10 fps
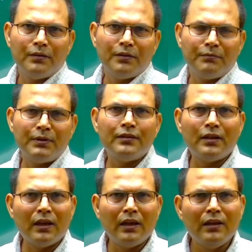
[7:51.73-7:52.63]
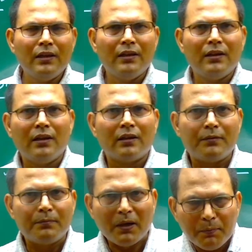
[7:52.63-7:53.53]
within the
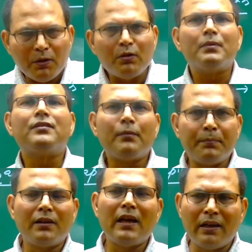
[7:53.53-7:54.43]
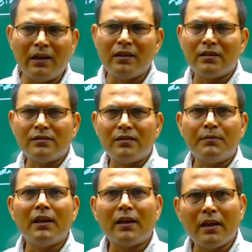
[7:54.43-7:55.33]
purview of the Sapinda relationship,
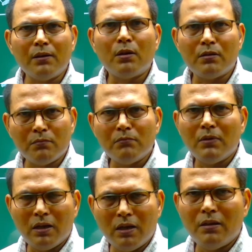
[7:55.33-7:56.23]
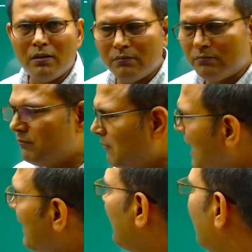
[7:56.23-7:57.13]
they cannot
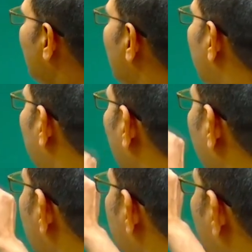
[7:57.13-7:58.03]
marry. What is the